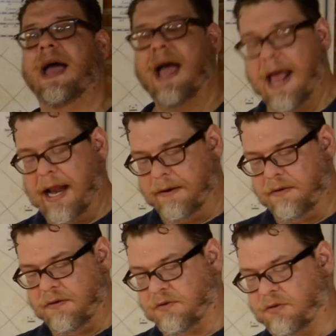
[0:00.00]

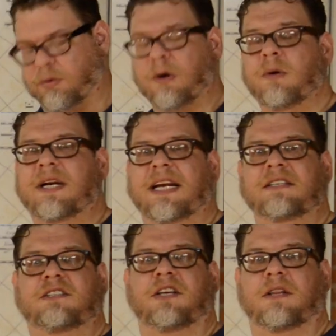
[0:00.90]
and threw it
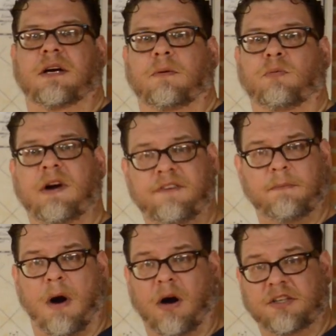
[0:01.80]
into the
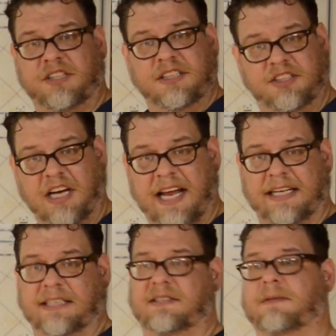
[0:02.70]
river marsh and
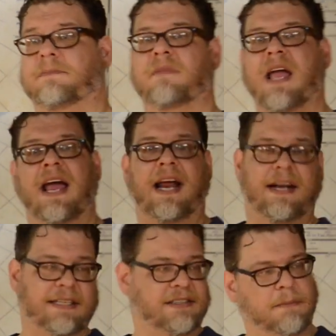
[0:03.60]
jetties. And
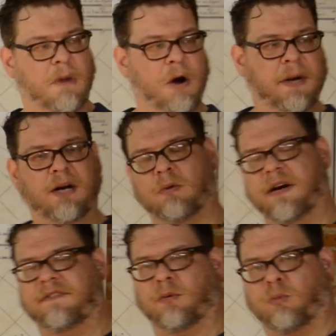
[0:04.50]
as the Mobile
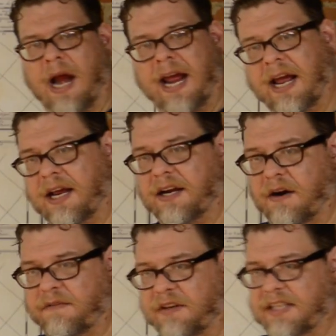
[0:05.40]
River ran
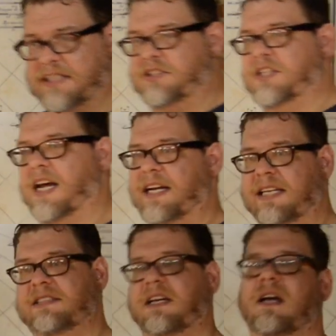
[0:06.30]
over these
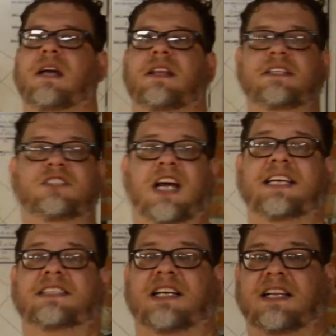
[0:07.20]
jetties, the
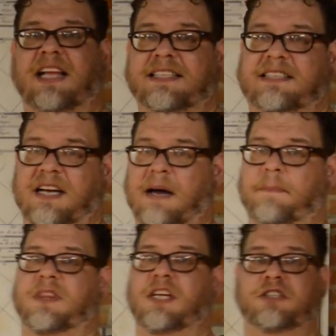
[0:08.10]
jetties collected
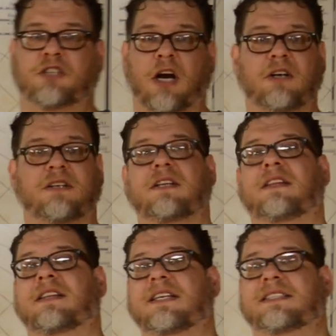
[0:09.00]
up the dirt,
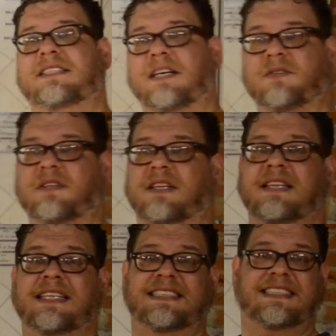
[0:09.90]
the silt,
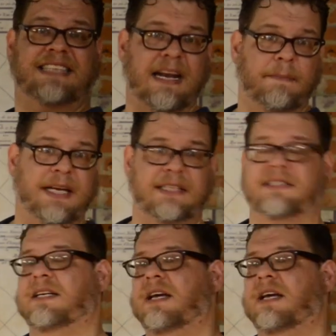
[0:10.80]
the sediment